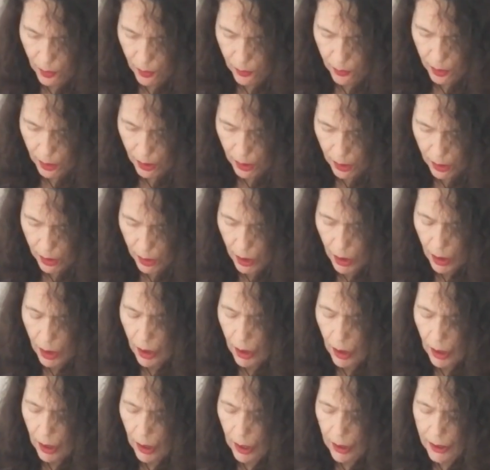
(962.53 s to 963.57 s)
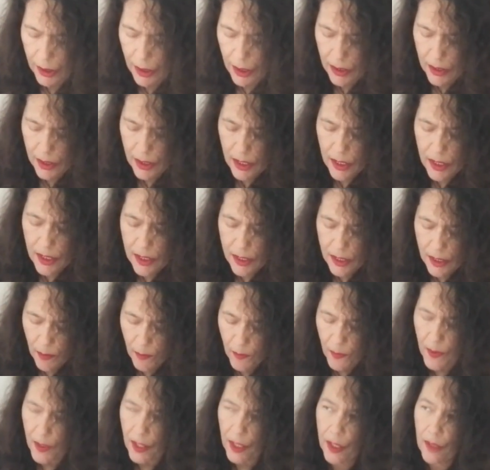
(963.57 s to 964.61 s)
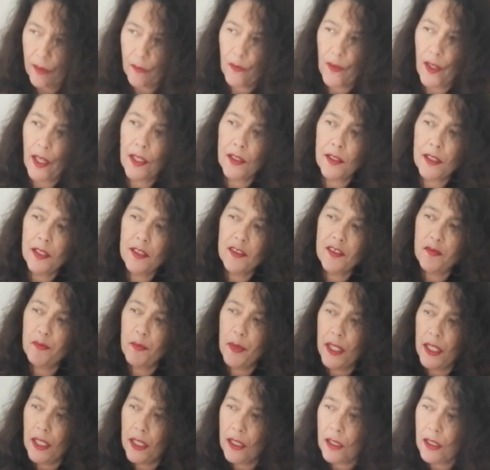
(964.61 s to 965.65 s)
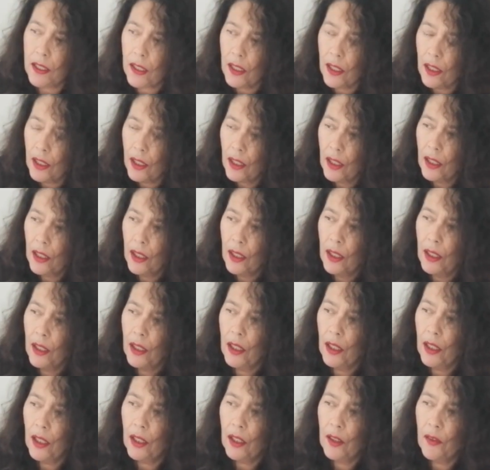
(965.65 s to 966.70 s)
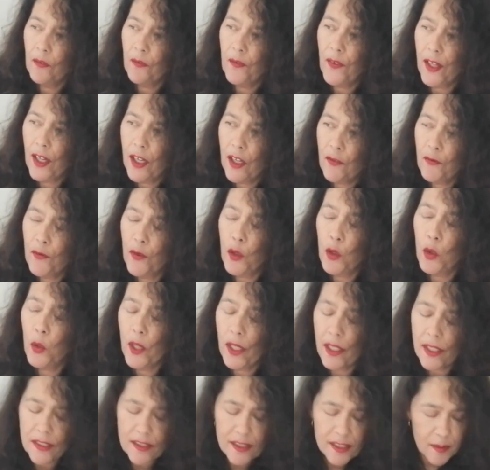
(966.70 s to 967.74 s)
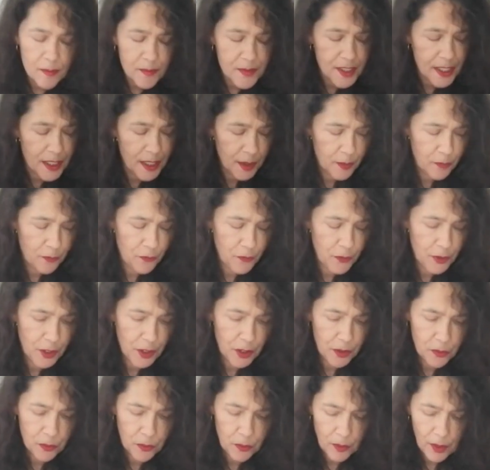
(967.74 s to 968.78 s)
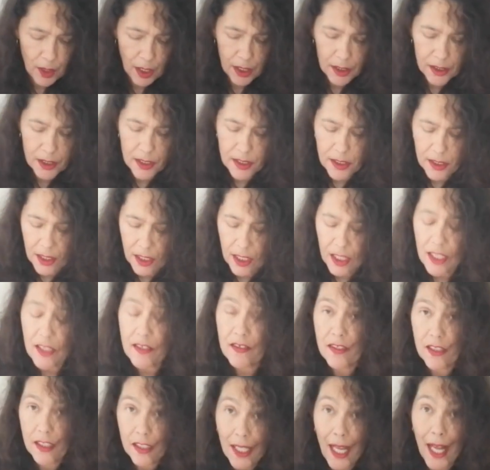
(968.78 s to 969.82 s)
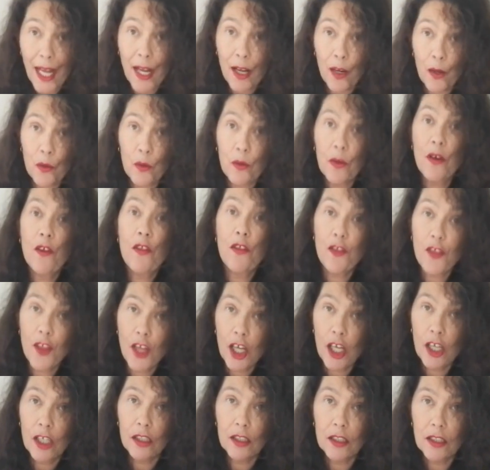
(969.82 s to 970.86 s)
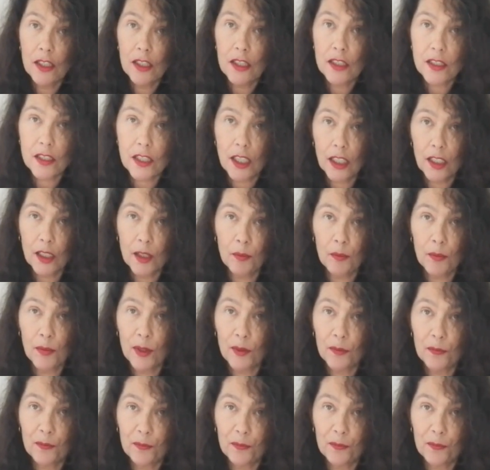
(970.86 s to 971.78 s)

Okay, and it is something that has been there for quite some time for you, and it is now the time.